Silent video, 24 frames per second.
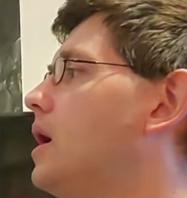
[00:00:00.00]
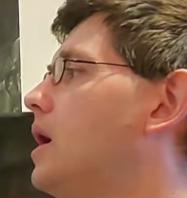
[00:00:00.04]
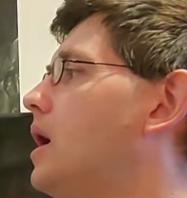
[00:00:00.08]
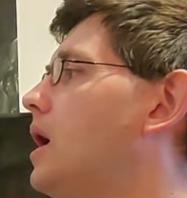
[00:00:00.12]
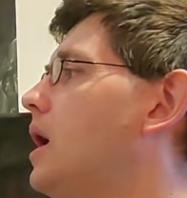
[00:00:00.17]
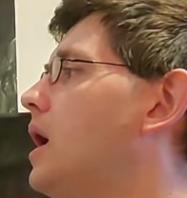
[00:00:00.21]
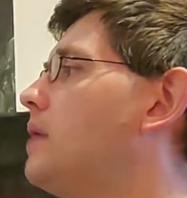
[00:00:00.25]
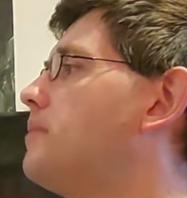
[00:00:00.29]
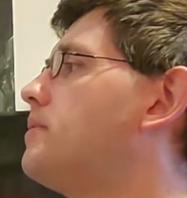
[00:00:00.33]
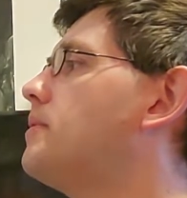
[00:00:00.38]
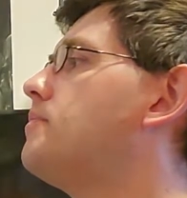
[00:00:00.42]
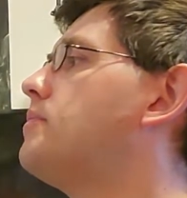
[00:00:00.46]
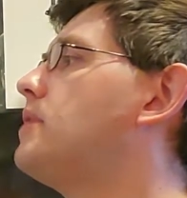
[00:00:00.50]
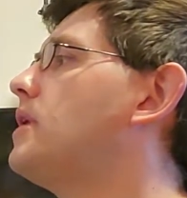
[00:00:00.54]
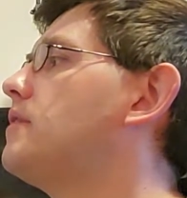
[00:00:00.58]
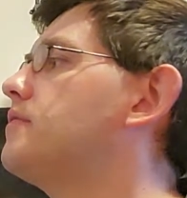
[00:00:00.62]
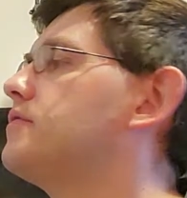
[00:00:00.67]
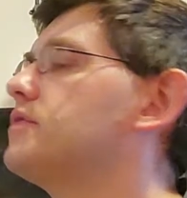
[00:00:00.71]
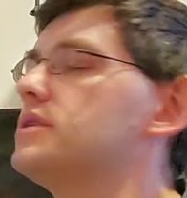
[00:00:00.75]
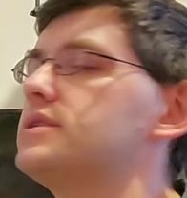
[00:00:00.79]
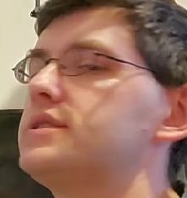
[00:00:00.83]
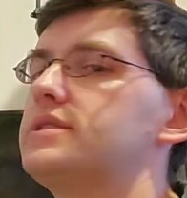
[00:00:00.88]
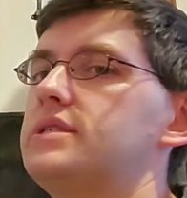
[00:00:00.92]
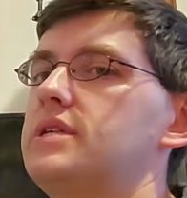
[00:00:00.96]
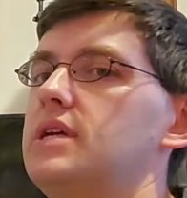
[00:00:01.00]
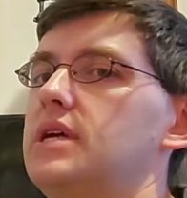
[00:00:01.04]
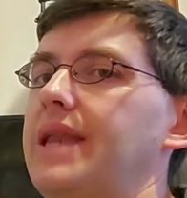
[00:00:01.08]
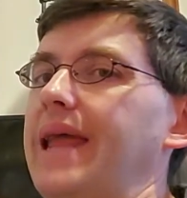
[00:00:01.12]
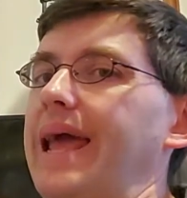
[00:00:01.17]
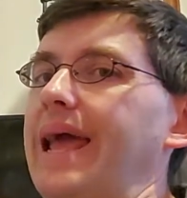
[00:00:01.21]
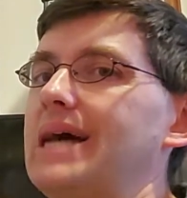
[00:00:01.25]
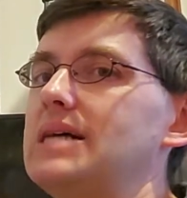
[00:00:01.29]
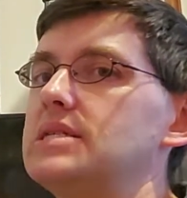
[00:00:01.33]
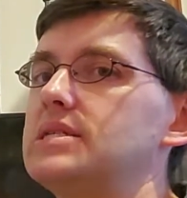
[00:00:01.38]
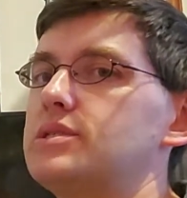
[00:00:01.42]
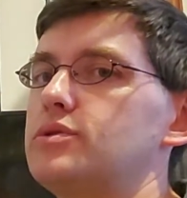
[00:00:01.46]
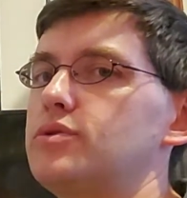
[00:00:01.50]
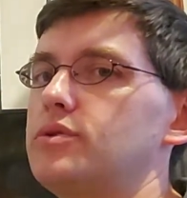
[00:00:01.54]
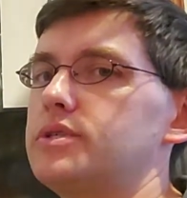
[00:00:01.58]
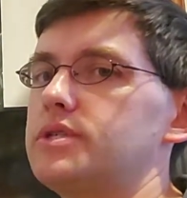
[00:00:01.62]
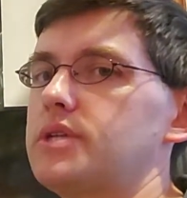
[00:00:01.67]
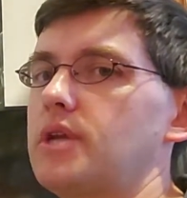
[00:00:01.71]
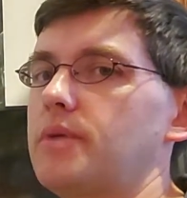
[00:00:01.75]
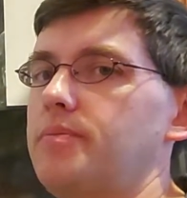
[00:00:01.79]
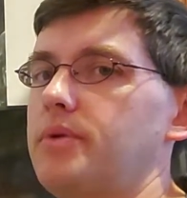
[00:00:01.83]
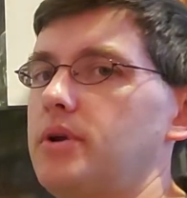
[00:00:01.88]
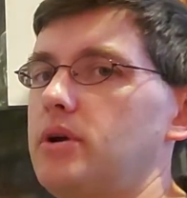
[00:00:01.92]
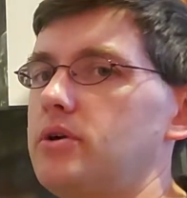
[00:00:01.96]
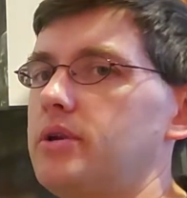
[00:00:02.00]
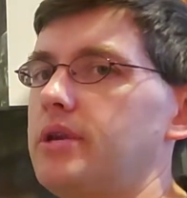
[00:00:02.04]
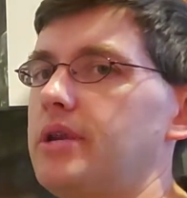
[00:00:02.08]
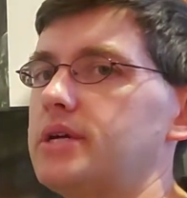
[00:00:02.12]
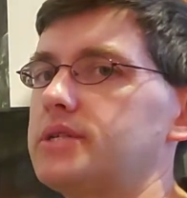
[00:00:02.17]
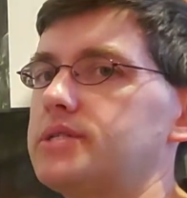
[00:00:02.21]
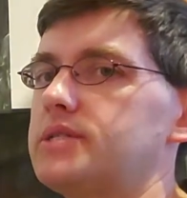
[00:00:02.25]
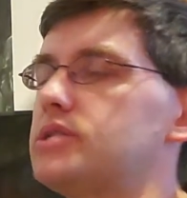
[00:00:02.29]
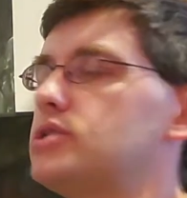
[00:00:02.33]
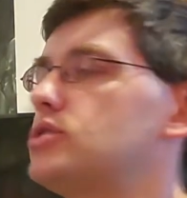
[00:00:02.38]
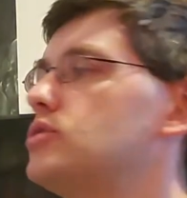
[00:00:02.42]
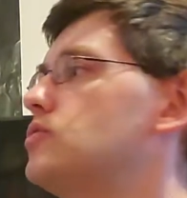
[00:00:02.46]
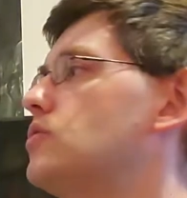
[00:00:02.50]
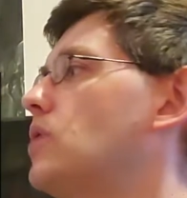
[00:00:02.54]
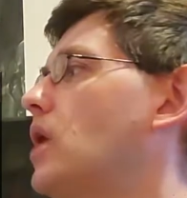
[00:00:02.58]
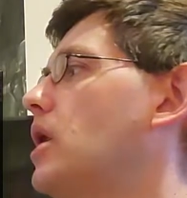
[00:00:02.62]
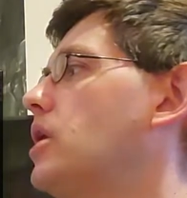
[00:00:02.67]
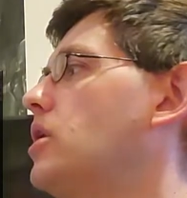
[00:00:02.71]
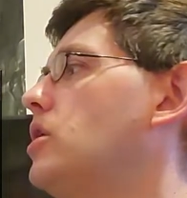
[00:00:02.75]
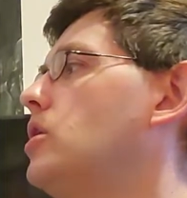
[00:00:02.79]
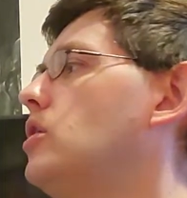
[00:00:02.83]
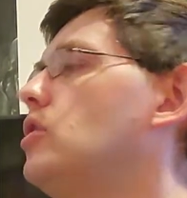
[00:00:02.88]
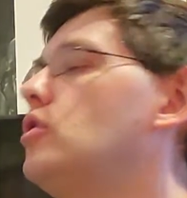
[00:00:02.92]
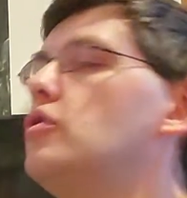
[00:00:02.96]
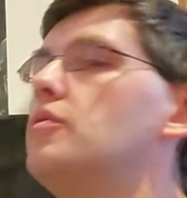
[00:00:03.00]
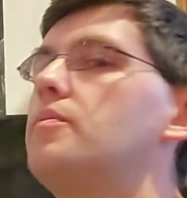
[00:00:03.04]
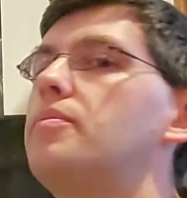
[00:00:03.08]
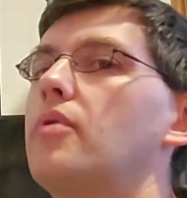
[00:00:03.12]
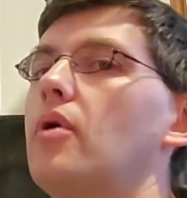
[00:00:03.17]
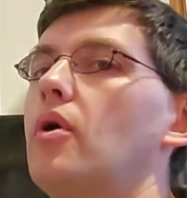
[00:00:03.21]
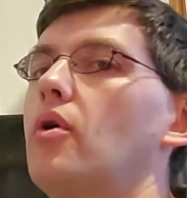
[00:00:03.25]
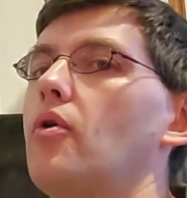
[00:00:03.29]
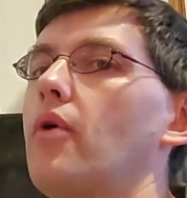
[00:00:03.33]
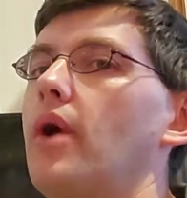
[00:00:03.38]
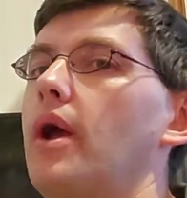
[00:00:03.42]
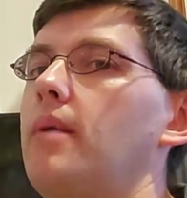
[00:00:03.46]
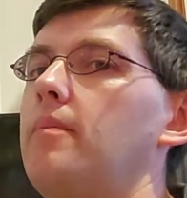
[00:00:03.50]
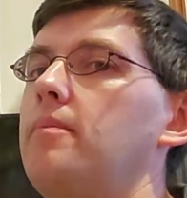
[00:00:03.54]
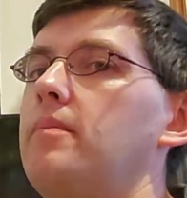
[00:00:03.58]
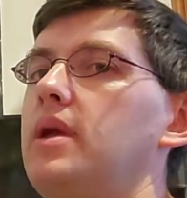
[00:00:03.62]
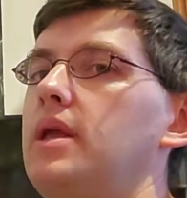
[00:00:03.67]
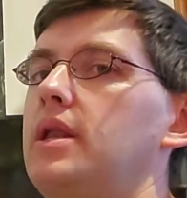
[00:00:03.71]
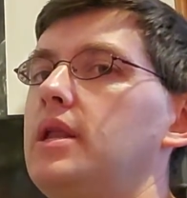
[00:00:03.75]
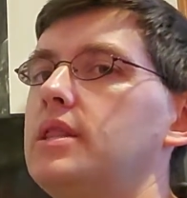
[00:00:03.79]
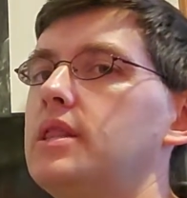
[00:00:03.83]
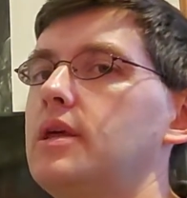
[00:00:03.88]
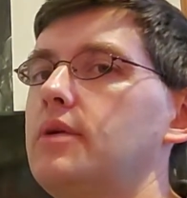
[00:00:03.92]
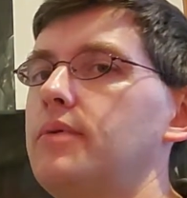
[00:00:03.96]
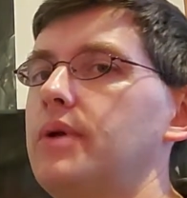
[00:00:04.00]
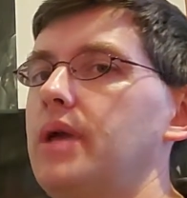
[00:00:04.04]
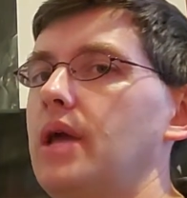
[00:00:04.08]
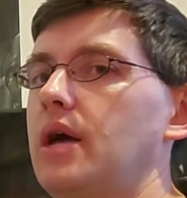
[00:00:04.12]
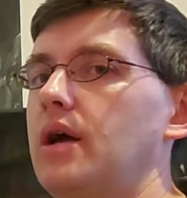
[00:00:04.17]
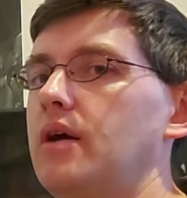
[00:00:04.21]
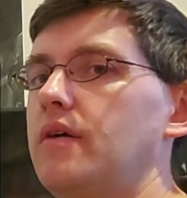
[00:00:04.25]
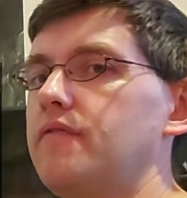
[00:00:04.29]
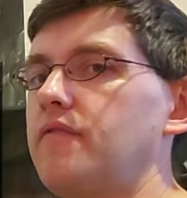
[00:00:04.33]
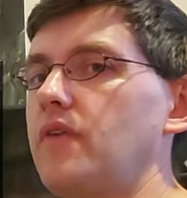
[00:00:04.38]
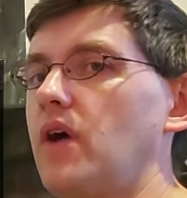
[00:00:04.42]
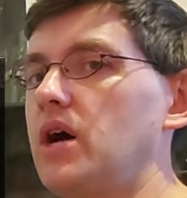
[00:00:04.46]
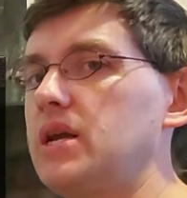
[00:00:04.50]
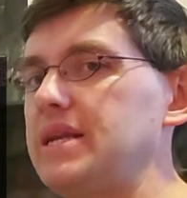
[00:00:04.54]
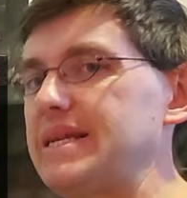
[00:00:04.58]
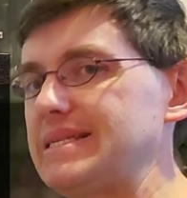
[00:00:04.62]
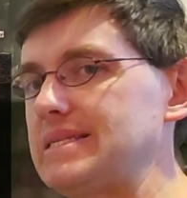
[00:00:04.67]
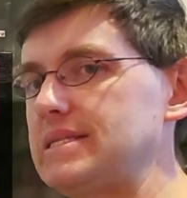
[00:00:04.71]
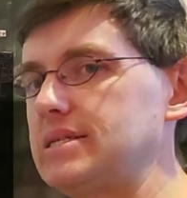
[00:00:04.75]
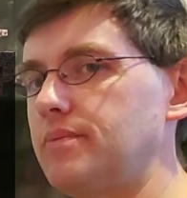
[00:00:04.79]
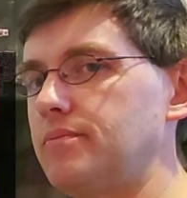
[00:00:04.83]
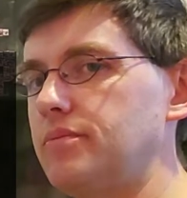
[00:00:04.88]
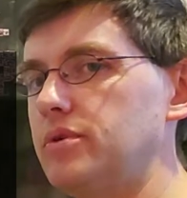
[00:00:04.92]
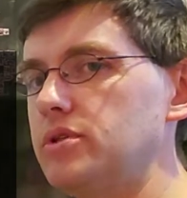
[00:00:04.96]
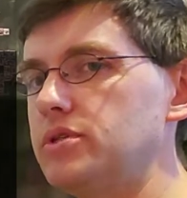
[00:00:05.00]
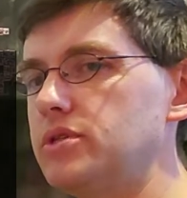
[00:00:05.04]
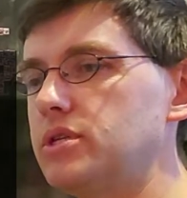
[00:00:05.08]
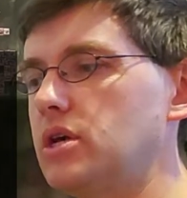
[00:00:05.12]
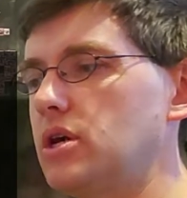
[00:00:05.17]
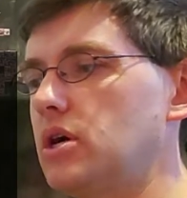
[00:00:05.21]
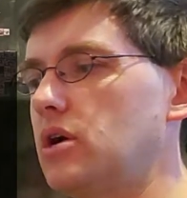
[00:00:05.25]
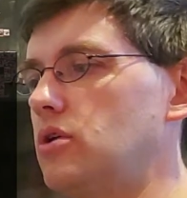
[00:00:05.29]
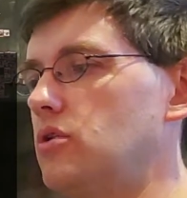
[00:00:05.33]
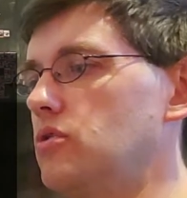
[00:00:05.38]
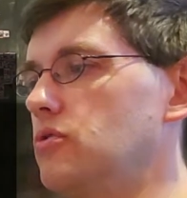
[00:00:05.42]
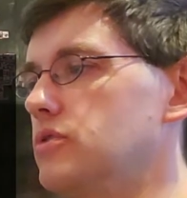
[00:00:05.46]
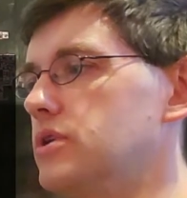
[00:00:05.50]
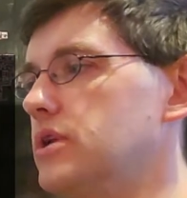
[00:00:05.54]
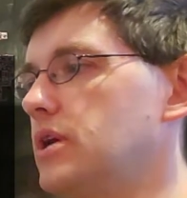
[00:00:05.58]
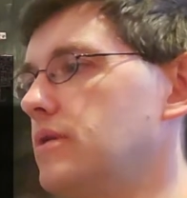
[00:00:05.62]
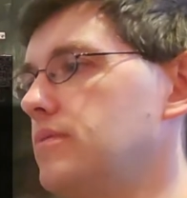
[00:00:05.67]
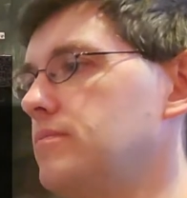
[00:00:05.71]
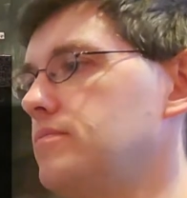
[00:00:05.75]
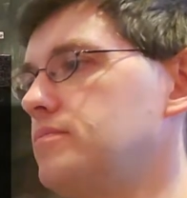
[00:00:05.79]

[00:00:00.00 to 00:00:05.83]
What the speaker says: Up above, you'll see an asterisk appeared next to new program, meaning that we have unassembled code.